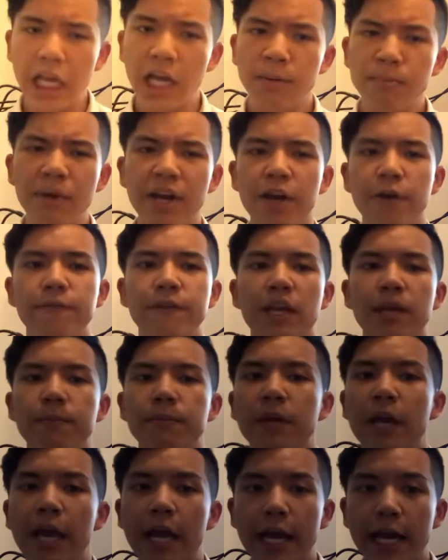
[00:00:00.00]
Biofilm
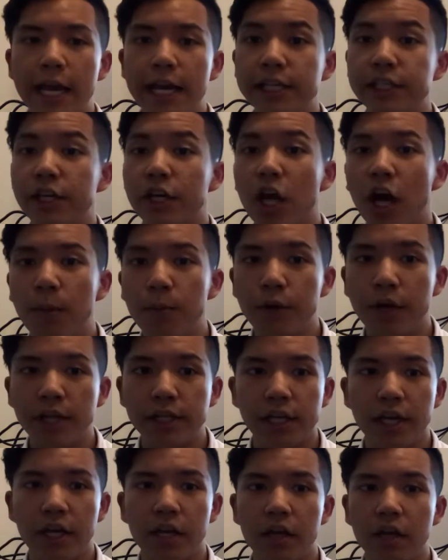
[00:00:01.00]
is a
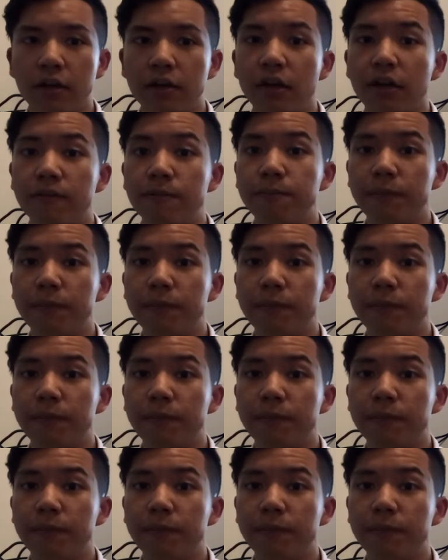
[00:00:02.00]
community of